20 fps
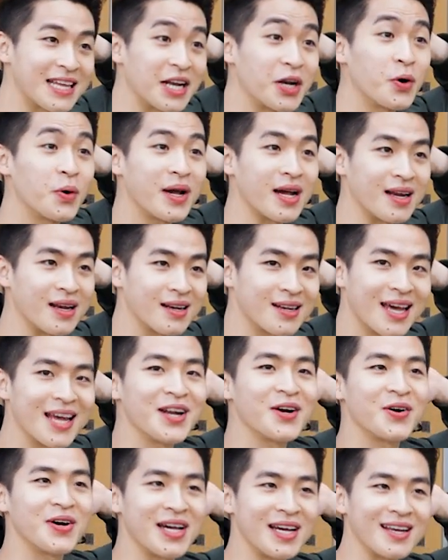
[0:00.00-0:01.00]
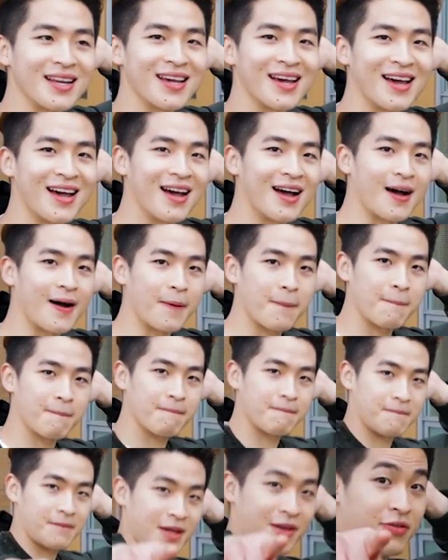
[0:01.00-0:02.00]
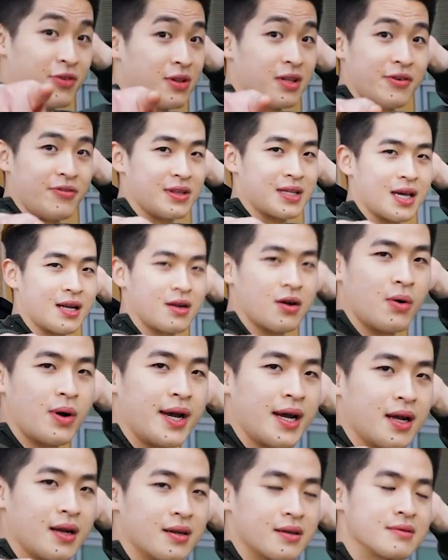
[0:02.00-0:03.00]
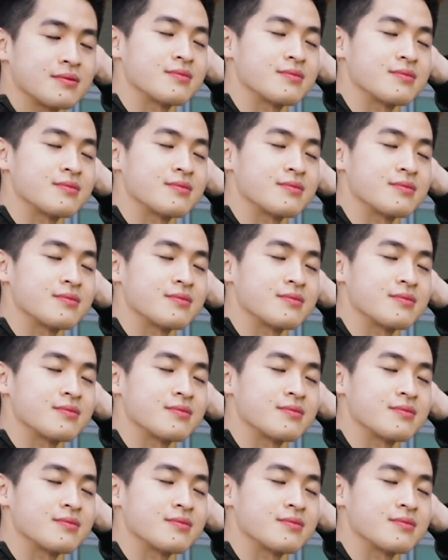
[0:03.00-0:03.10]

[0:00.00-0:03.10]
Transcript: 1008, yeah. If you live in 1008,